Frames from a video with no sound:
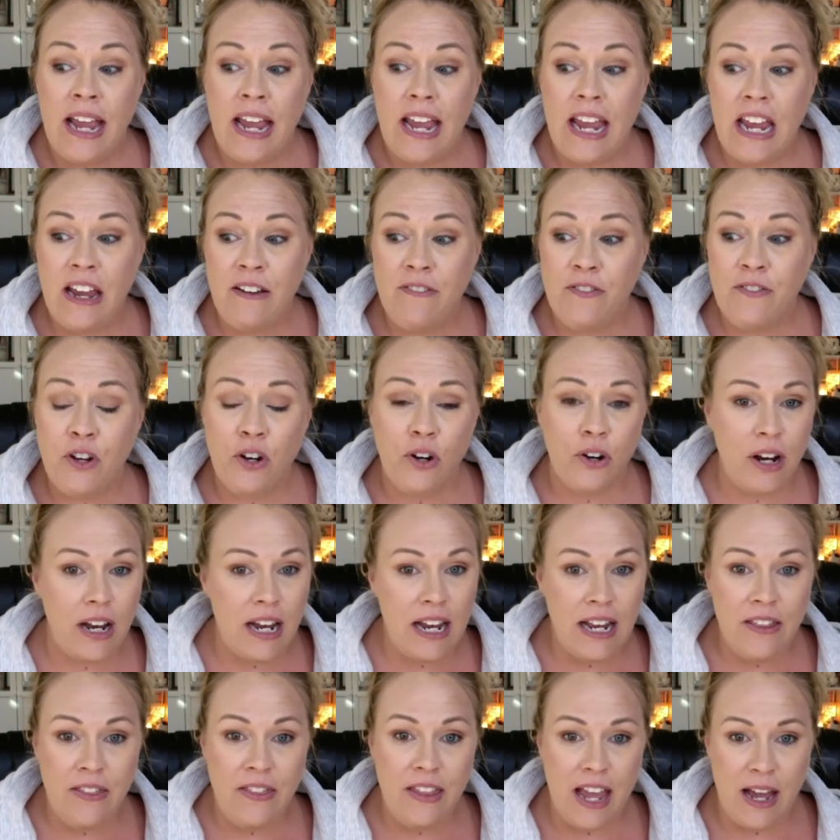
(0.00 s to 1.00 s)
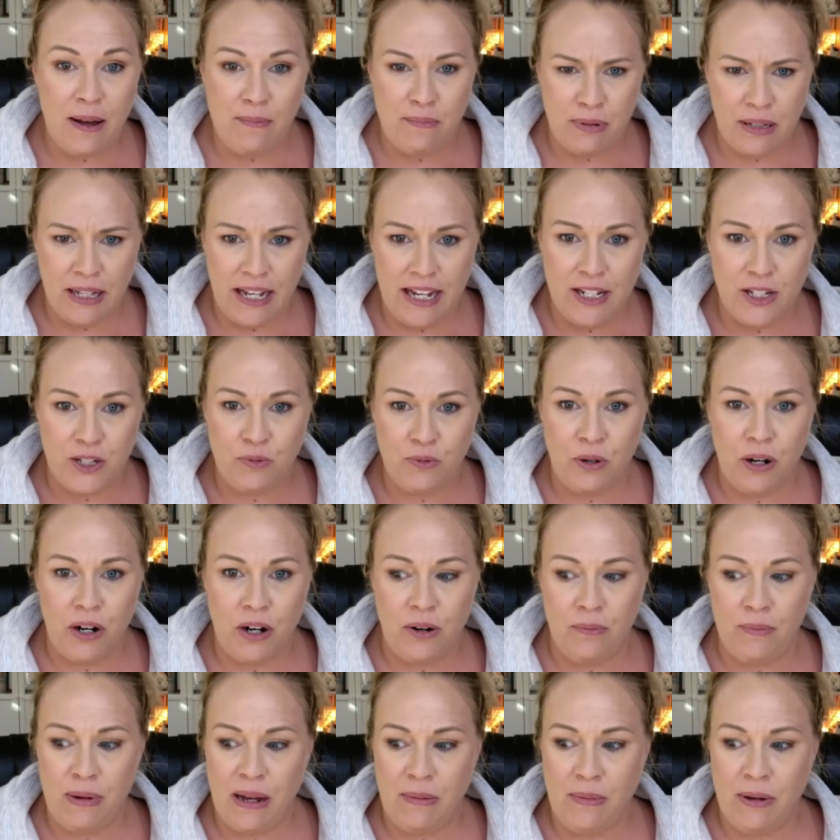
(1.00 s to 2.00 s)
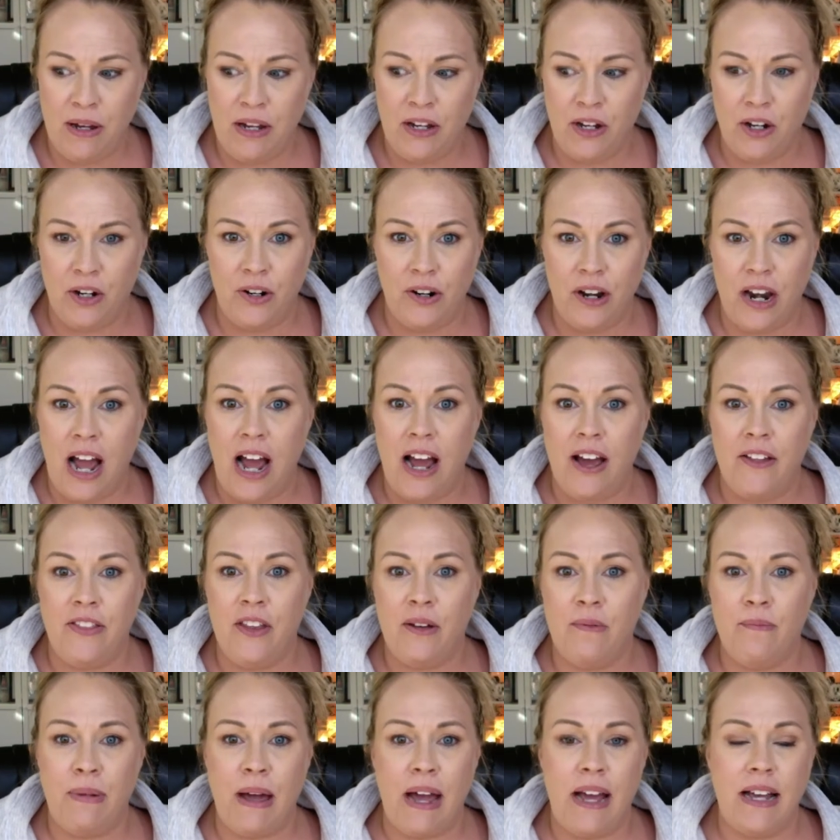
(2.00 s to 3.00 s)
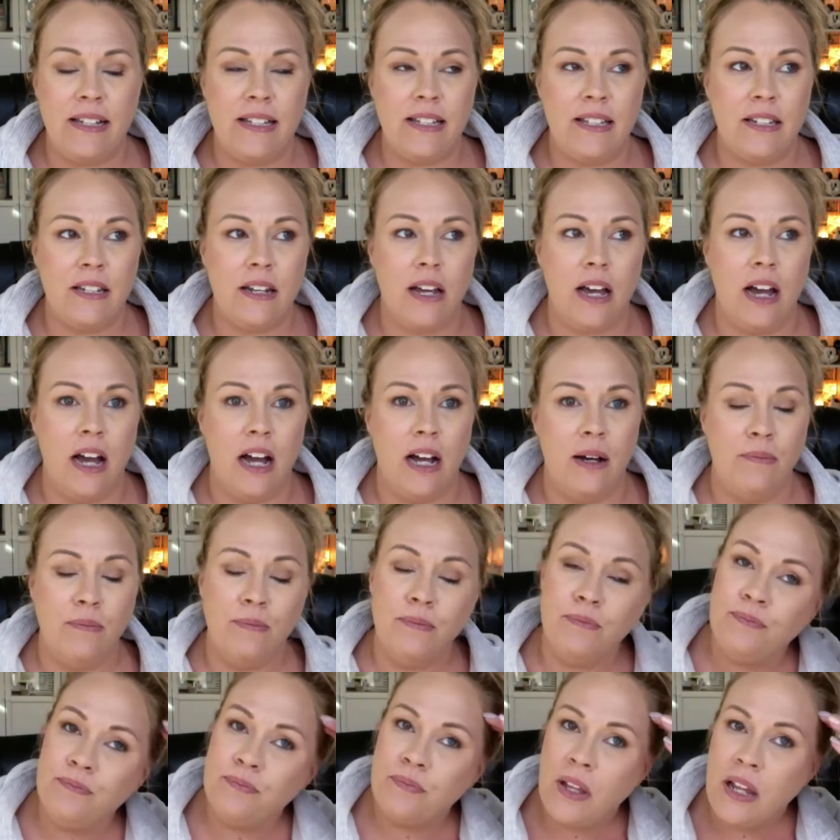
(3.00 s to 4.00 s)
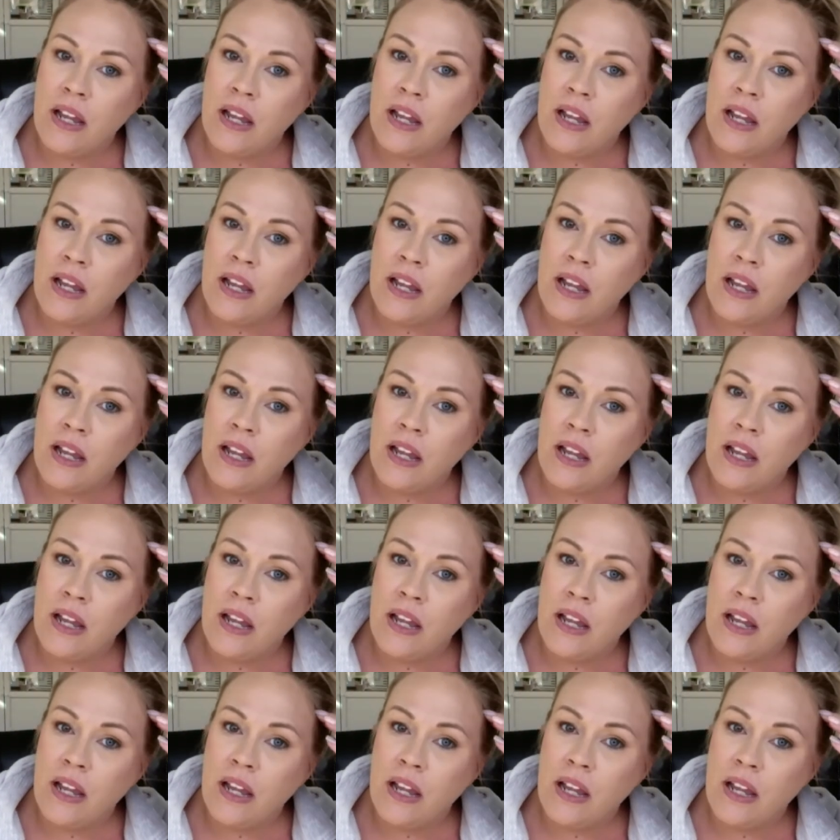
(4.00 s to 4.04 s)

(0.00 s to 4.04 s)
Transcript: if you're in that place where maybe you're not in the best um,